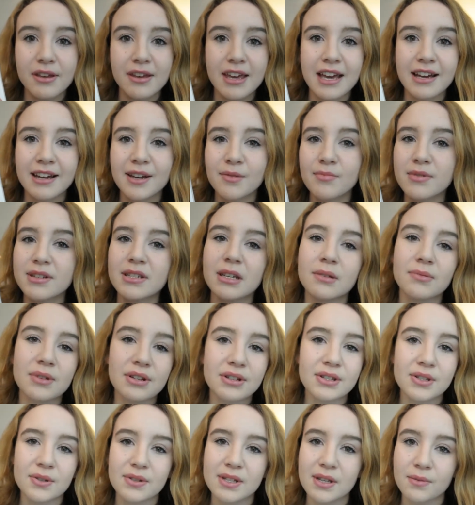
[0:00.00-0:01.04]
It can be something
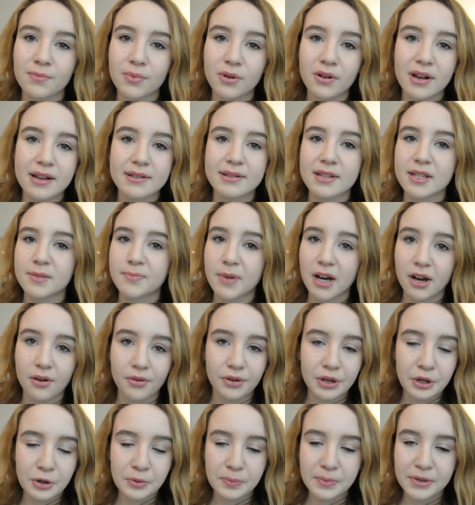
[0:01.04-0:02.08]
so simple as a spiral
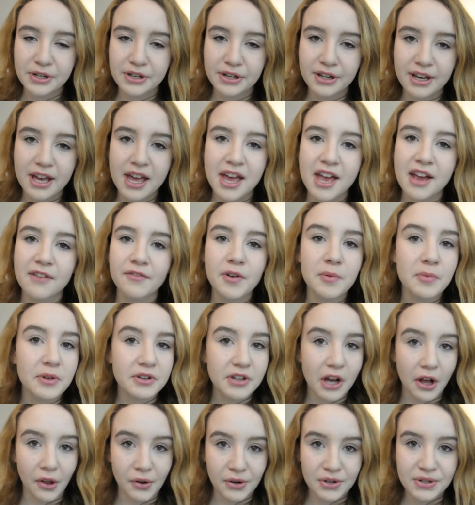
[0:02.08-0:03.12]
notebook from the
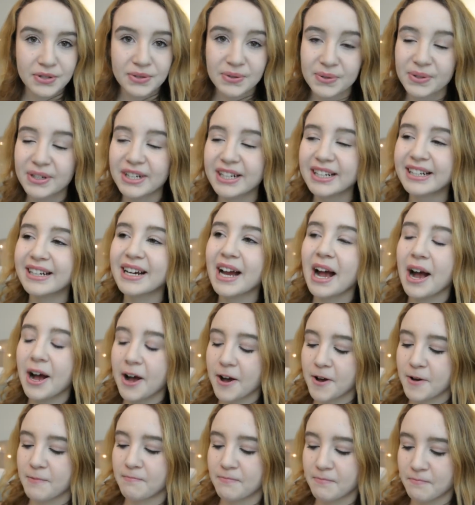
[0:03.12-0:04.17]
dollar store,
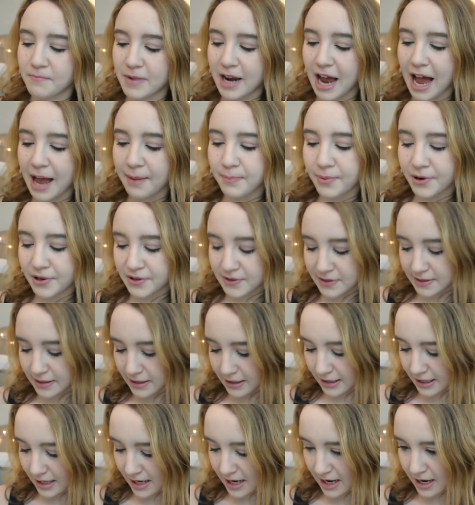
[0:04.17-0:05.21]
but I
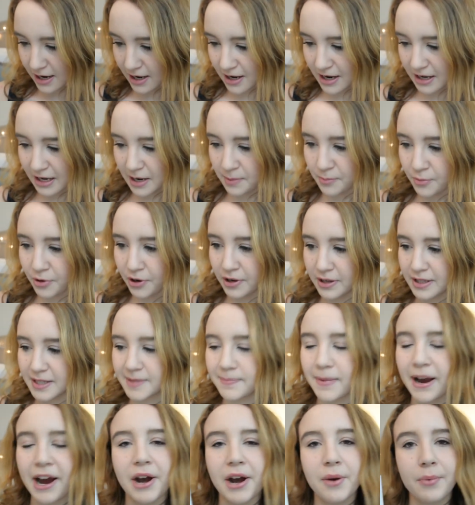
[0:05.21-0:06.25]
personally get more
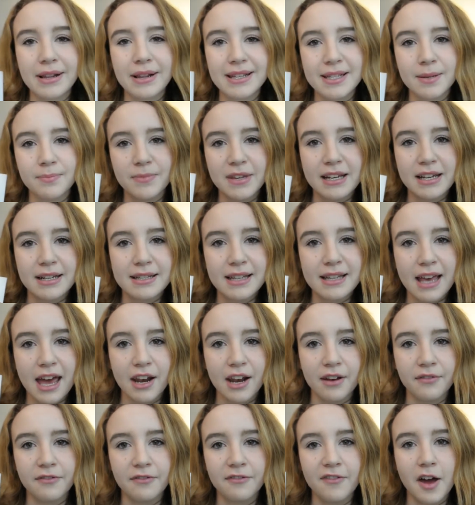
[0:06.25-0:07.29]
inspired when something's kind
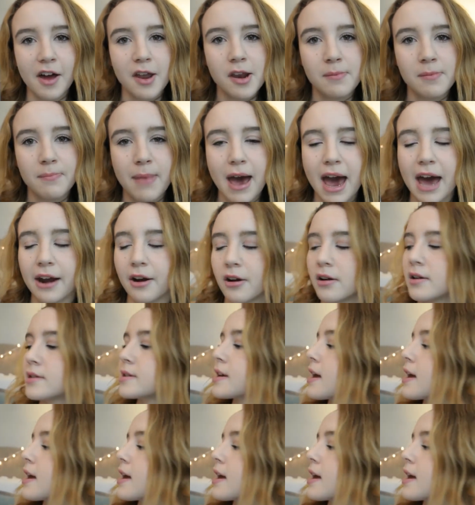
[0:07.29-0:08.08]
of fun and patterned.